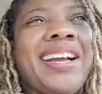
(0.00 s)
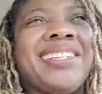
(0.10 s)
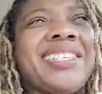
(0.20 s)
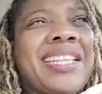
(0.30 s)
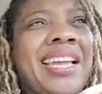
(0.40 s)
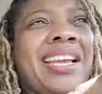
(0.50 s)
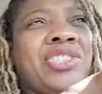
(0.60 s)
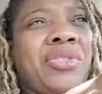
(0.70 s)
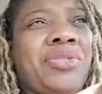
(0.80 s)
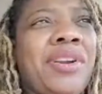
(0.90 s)
because it's an
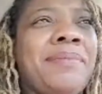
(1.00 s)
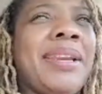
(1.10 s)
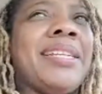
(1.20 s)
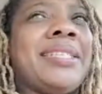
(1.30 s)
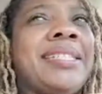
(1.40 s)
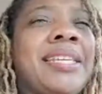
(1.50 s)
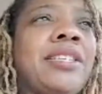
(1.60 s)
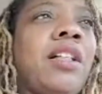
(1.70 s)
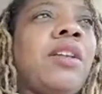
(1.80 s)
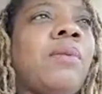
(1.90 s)
extra 30 minutes
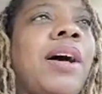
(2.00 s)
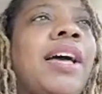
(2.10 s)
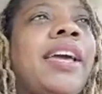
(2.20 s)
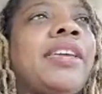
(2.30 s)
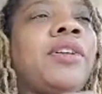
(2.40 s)
detail on why,